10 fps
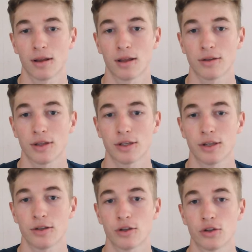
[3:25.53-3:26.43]
So this
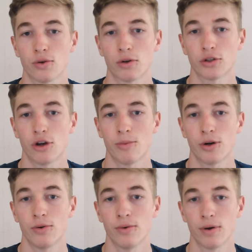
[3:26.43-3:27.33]
is the saw
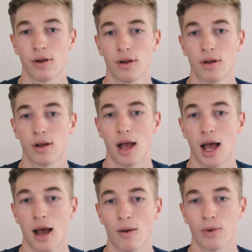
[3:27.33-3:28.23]
terminal.
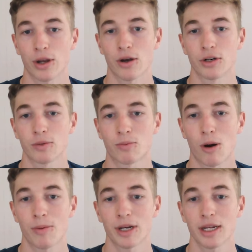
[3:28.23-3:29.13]
We go into
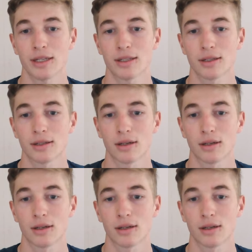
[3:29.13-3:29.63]
properties.